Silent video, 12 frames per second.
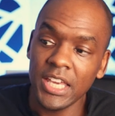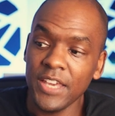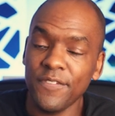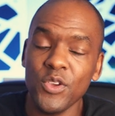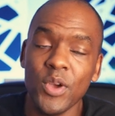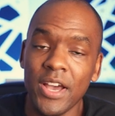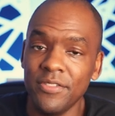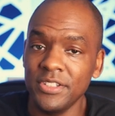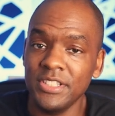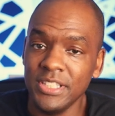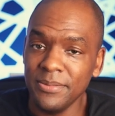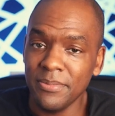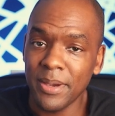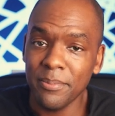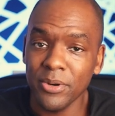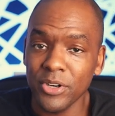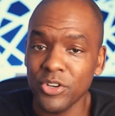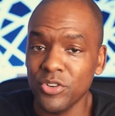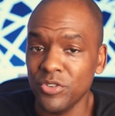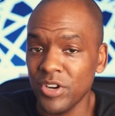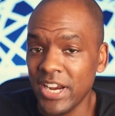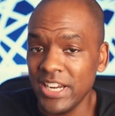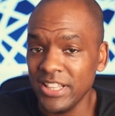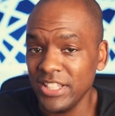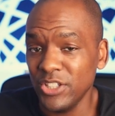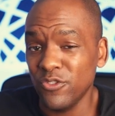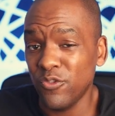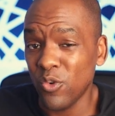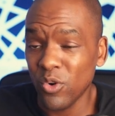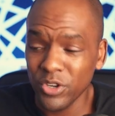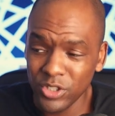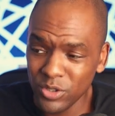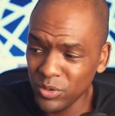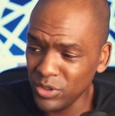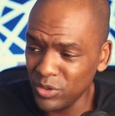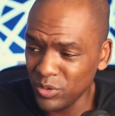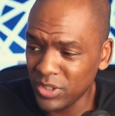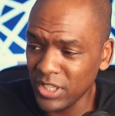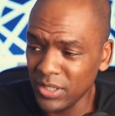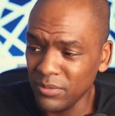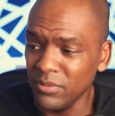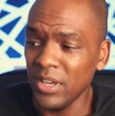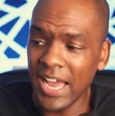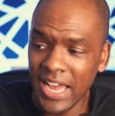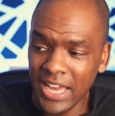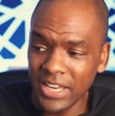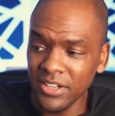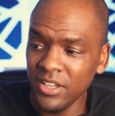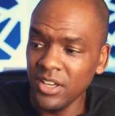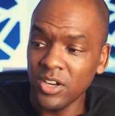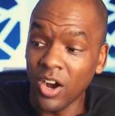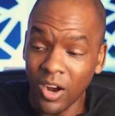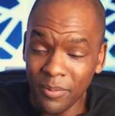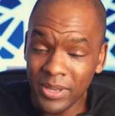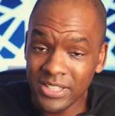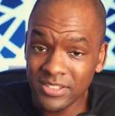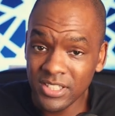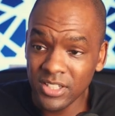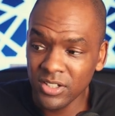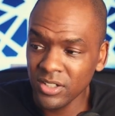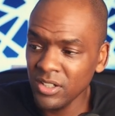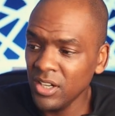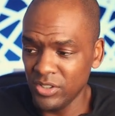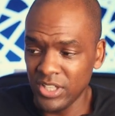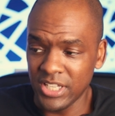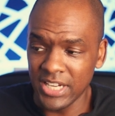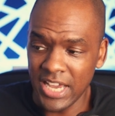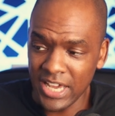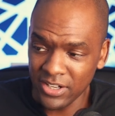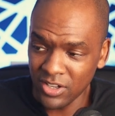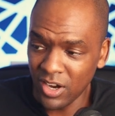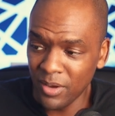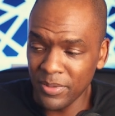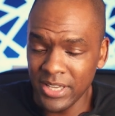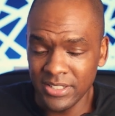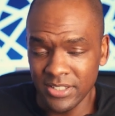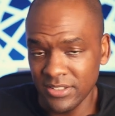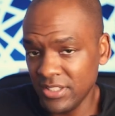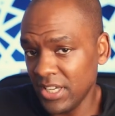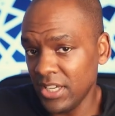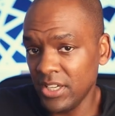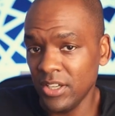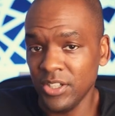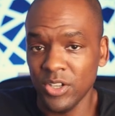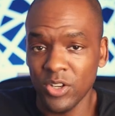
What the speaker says: If you have a team member creating these for you, you can add comments here. So they can add a comment and say,